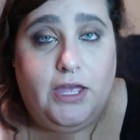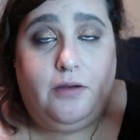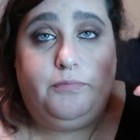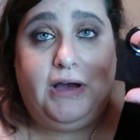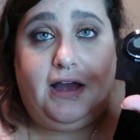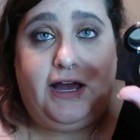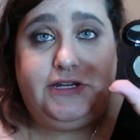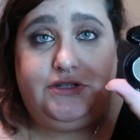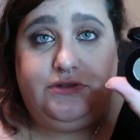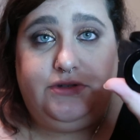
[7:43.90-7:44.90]
but I
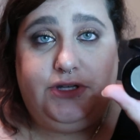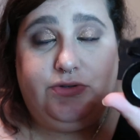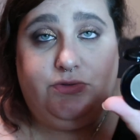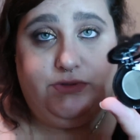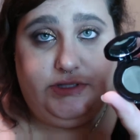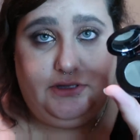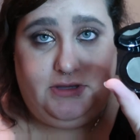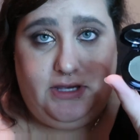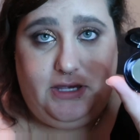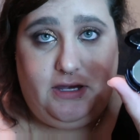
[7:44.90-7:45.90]
do use
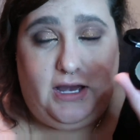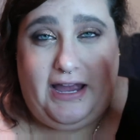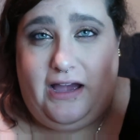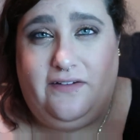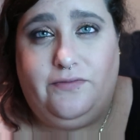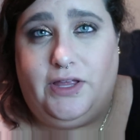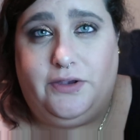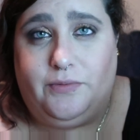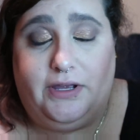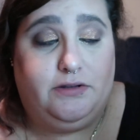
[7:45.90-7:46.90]
I have
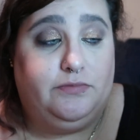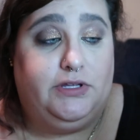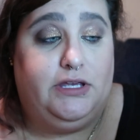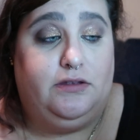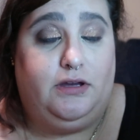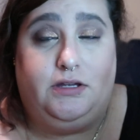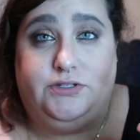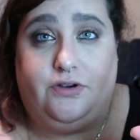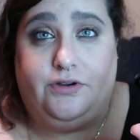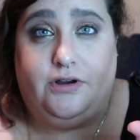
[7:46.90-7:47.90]
like randomly
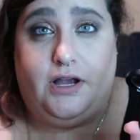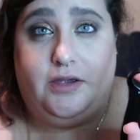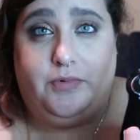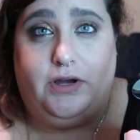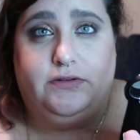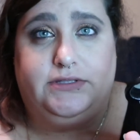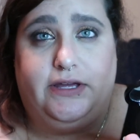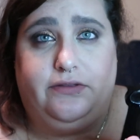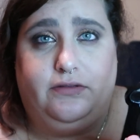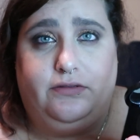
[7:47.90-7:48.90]
darker eyebrows
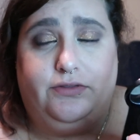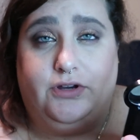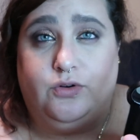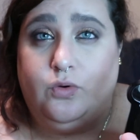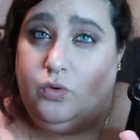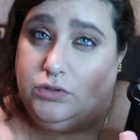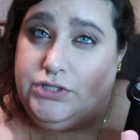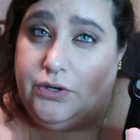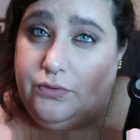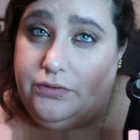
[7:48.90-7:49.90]
and they're cool
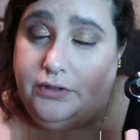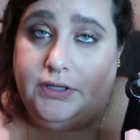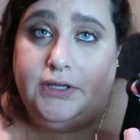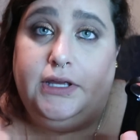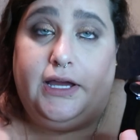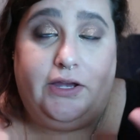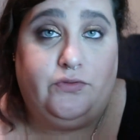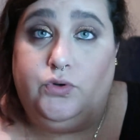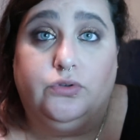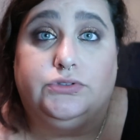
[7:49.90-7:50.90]
tone. I
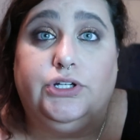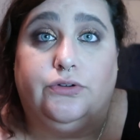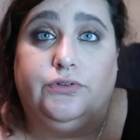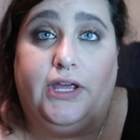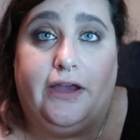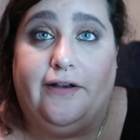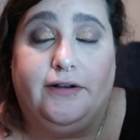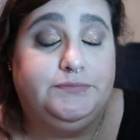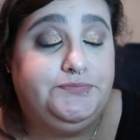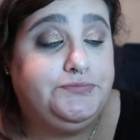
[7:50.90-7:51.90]
have cool tone
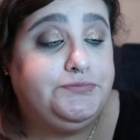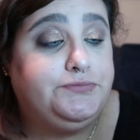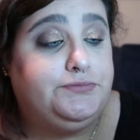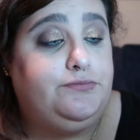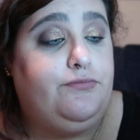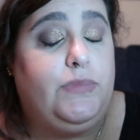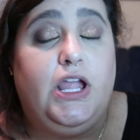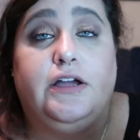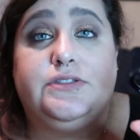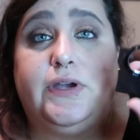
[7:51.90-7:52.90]
hair.
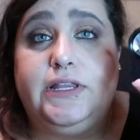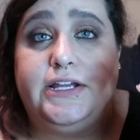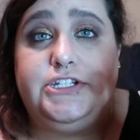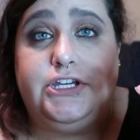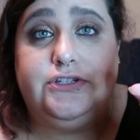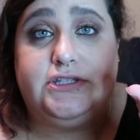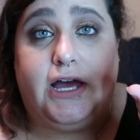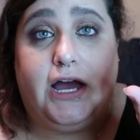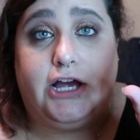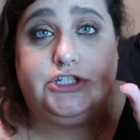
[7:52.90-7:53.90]
So I like to use
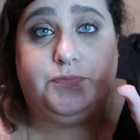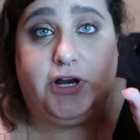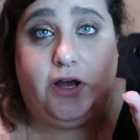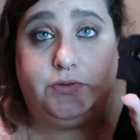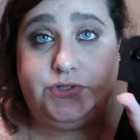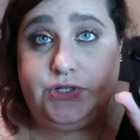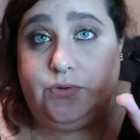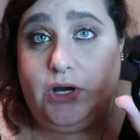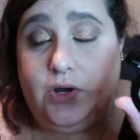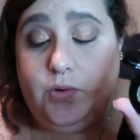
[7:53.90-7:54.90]
the Ash Brown
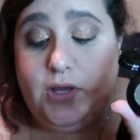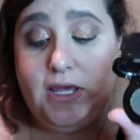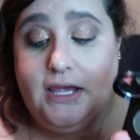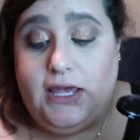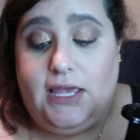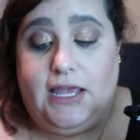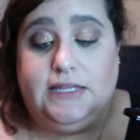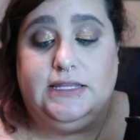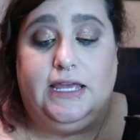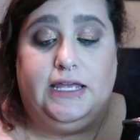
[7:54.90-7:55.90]
Duo,
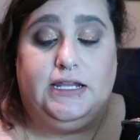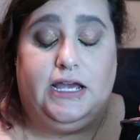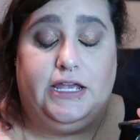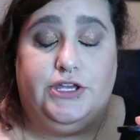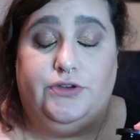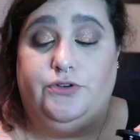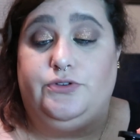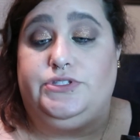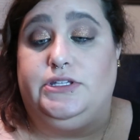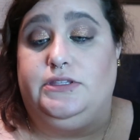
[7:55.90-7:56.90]
and then I
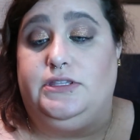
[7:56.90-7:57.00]
use